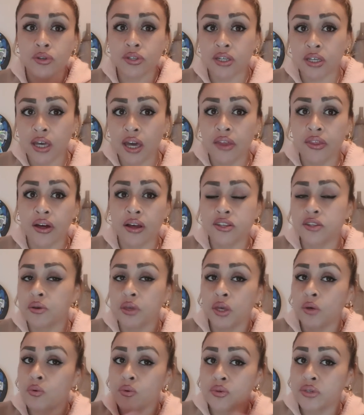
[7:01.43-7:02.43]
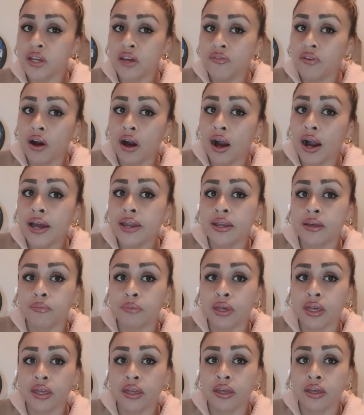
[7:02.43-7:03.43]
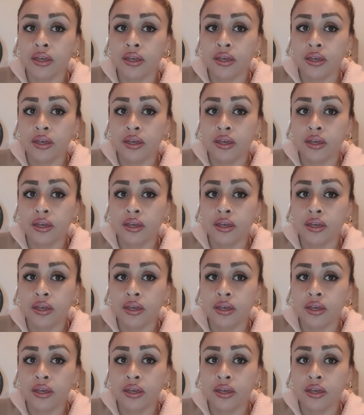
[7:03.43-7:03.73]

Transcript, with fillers: were together. So he was never hiding me.